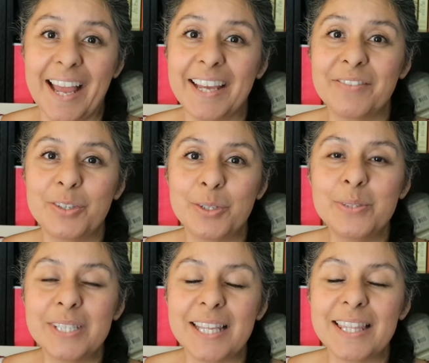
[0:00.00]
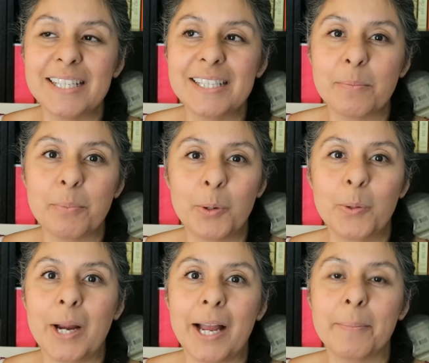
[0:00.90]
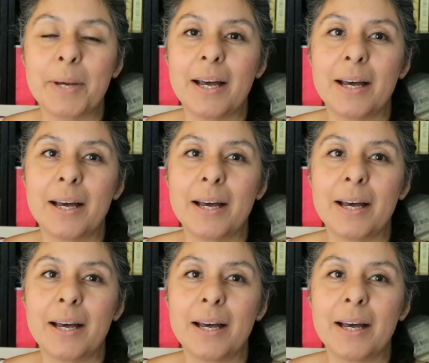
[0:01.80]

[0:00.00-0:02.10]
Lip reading: I have used this program